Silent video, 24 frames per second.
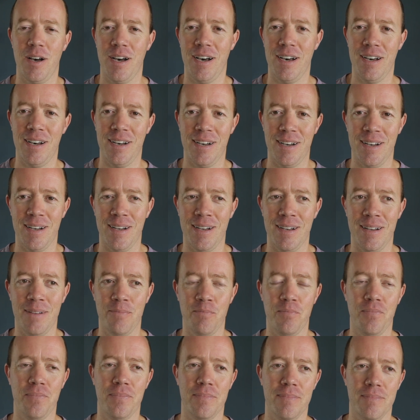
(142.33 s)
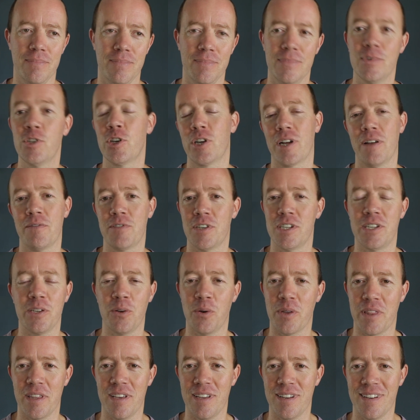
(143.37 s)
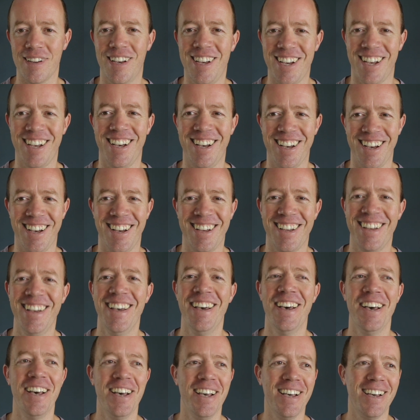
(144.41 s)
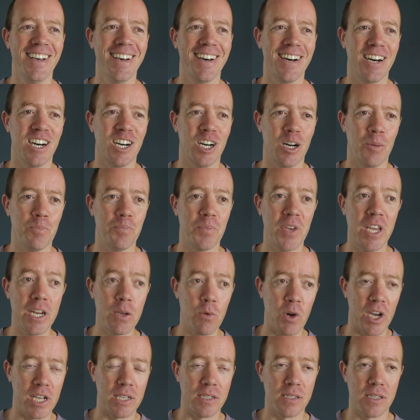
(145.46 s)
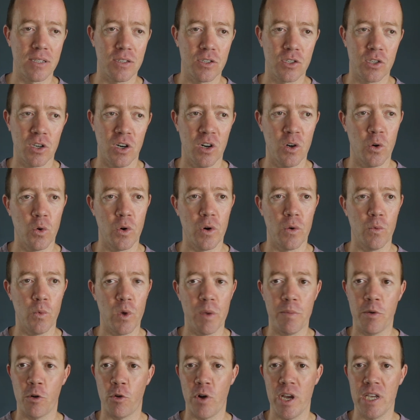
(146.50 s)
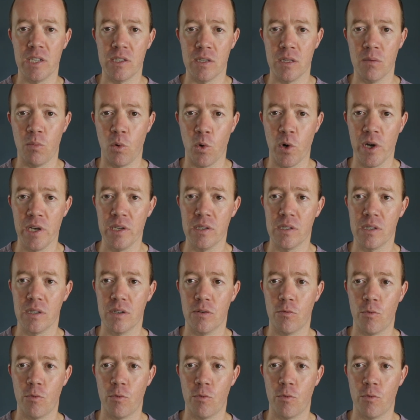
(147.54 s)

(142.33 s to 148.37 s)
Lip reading: you're gonna have to deal with it. anyways, so we've been raising the boys.